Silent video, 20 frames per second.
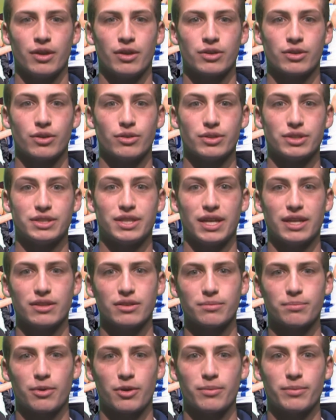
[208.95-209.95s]
Goalie Taylor
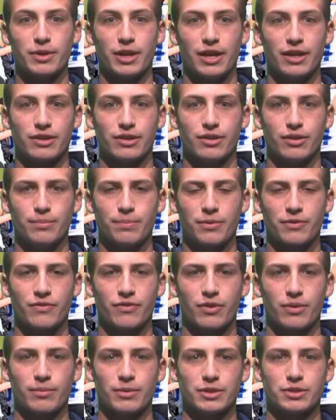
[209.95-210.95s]
Bowman had a good
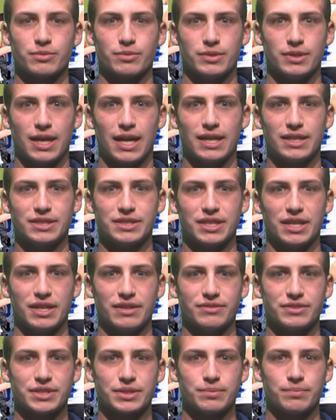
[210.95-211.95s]
performance with nine saves.